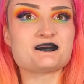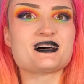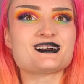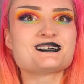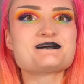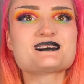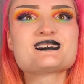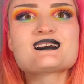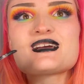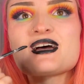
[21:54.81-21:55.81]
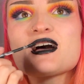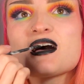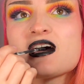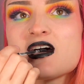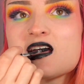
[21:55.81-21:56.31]
black lipstick.
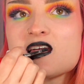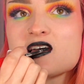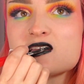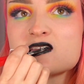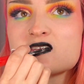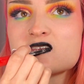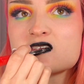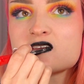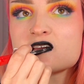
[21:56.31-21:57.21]
That is